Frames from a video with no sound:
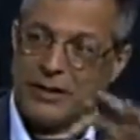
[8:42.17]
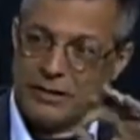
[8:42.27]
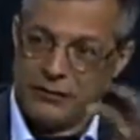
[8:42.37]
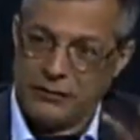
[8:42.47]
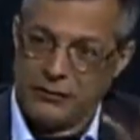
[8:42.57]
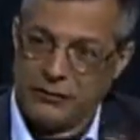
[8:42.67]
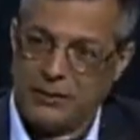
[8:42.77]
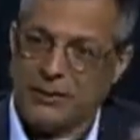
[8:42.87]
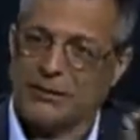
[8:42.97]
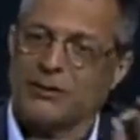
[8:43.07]
I'm letting you speak
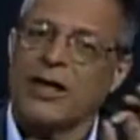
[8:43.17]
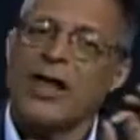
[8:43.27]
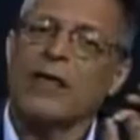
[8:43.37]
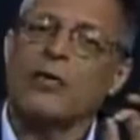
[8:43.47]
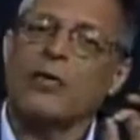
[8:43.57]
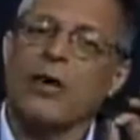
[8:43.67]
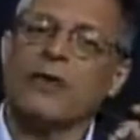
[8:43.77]
about this. What is?